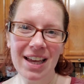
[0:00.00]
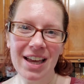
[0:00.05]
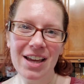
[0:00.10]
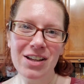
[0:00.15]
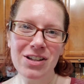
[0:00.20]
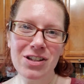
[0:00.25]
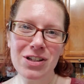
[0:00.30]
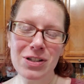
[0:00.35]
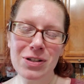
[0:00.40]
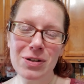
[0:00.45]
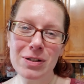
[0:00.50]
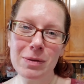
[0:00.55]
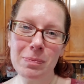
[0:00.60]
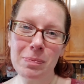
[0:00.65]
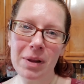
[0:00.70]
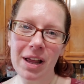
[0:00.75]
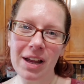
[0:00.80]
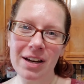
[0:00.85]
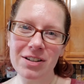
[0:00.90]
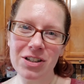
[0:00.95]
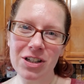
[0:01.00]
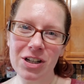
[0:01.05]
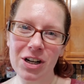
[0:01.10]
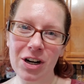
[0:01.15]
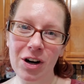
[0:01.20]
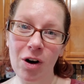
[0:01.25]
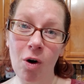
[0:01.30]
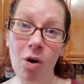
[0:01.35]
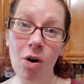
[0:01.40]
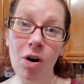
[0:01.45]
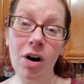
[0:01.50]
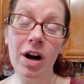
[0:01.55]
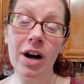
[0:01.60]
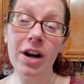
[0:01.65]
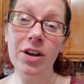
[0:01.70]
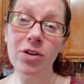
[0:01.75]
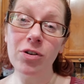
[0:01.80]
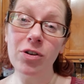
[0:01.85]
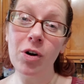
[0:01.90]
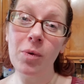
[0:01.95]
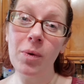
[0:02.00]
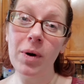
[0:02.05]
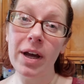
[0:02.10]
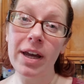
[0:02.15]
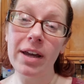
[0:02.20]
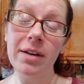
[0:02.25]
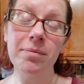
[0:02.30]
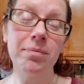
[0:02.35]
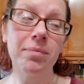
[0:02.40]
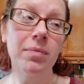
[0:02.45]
Just use a blender, or you know what?